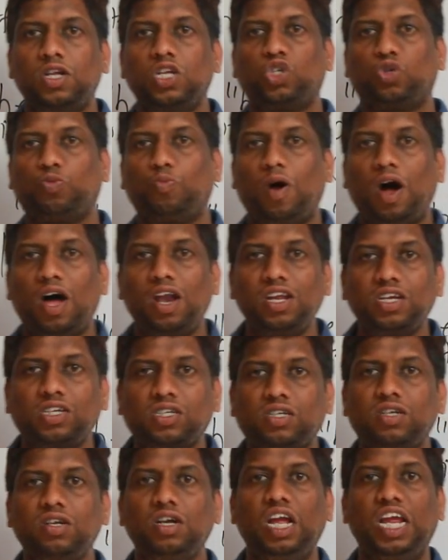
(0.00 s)

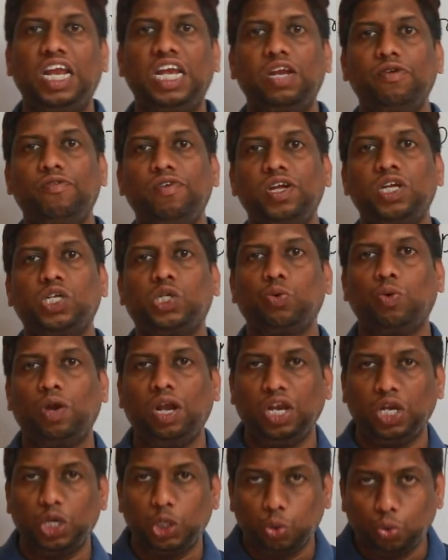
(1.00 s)
Smallest
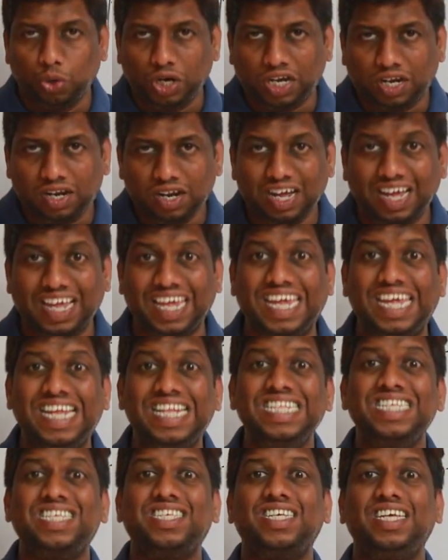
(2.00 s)
individual unit
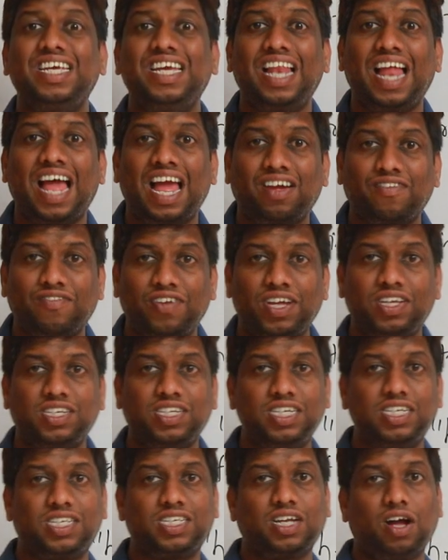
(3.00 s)
in C language
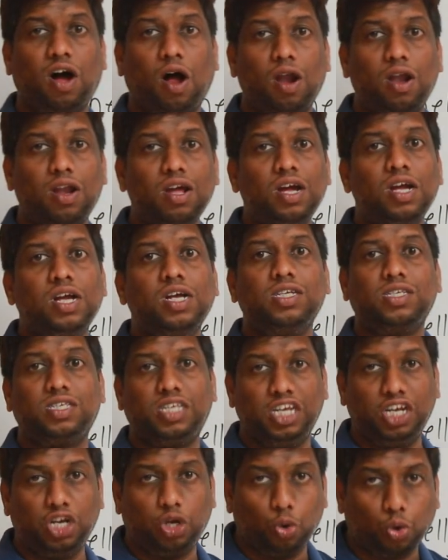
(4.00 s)
is called
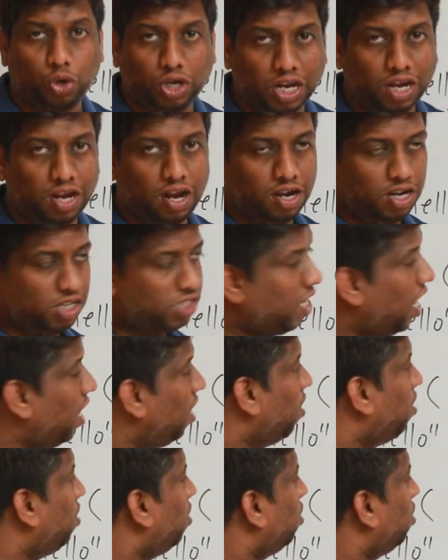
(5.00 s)
C token. Understand?